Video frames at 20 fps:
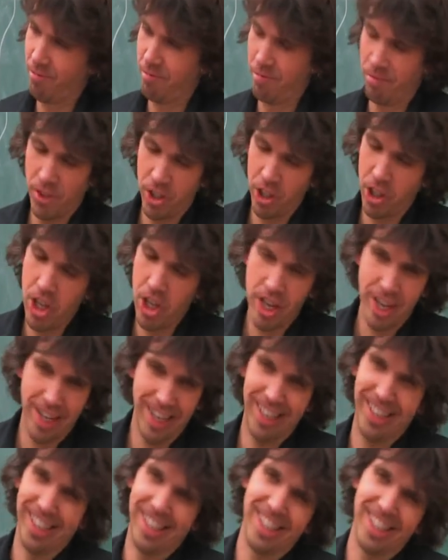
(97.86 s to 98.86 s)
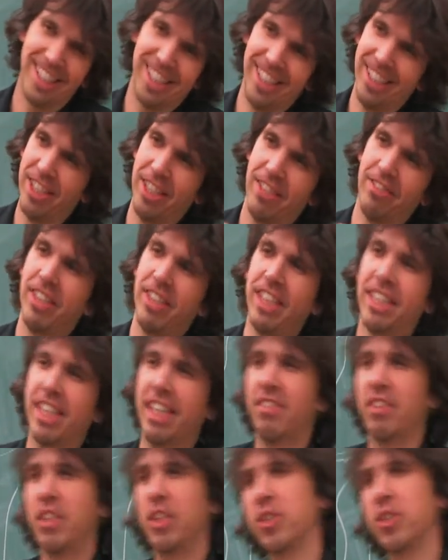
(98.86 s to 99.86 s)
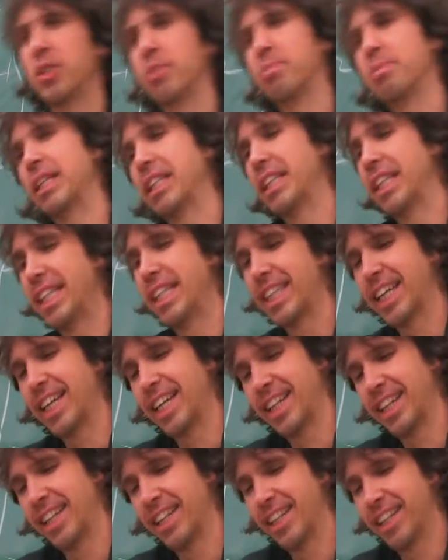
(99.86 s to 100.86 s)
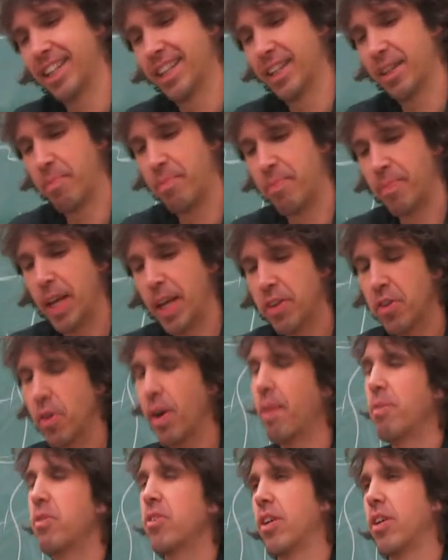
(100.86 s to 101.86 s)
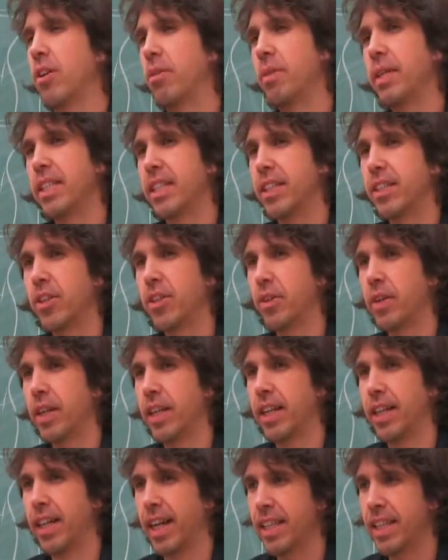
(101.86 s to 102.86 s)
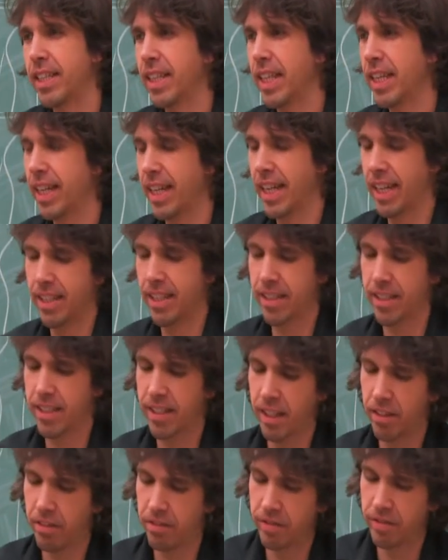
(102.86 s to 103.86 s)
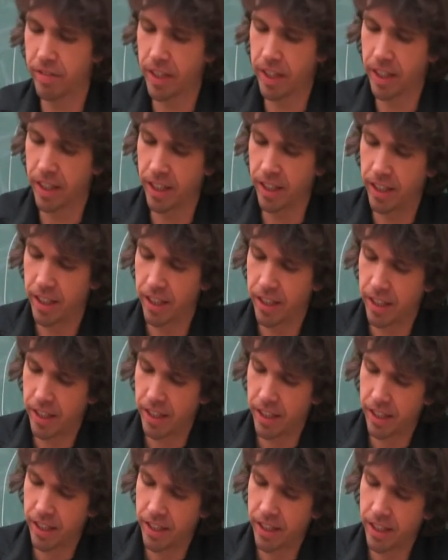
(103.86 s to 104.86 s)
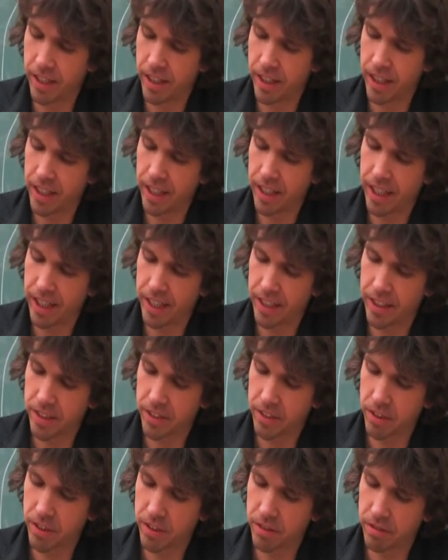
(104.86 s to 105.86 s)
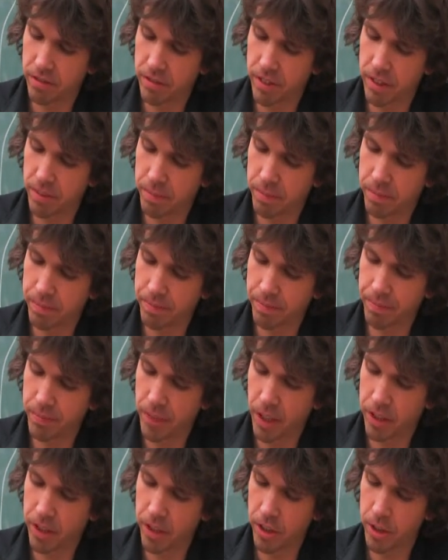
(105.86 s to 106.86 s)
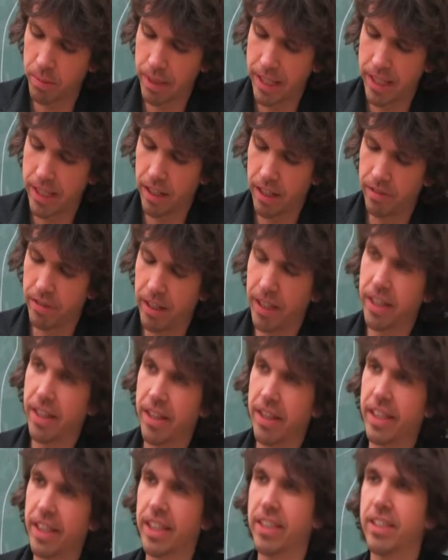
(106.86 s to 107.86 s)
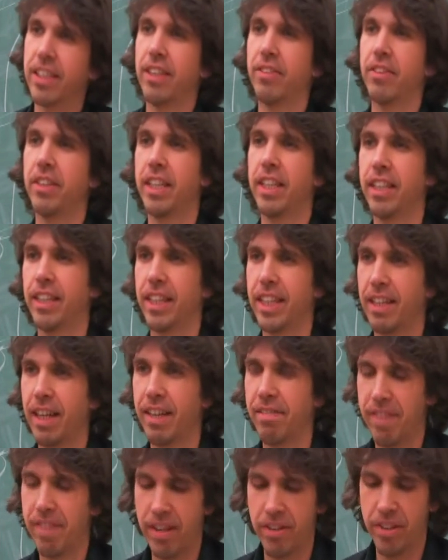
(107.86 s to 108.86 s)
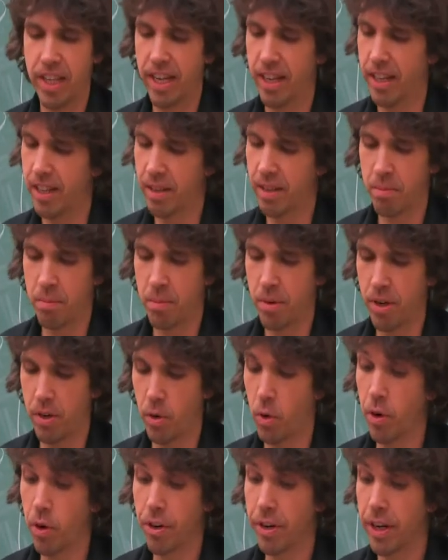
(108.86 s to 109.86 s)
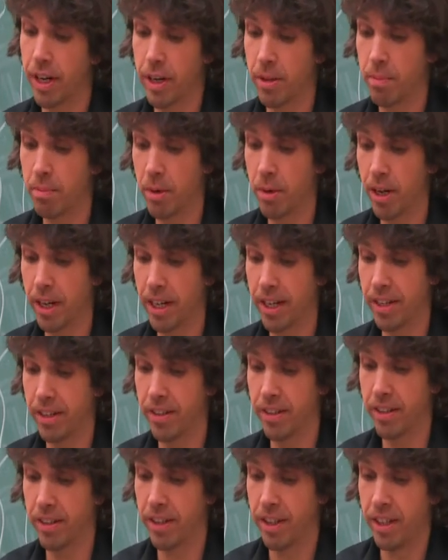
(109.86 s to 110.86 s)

July 1977 or something like that. And um, so I was always into it, and I think I had to self uh, I think I had to sort of um, turn myself onto things now and then. Like I found that and I bought, ordered it or bought it or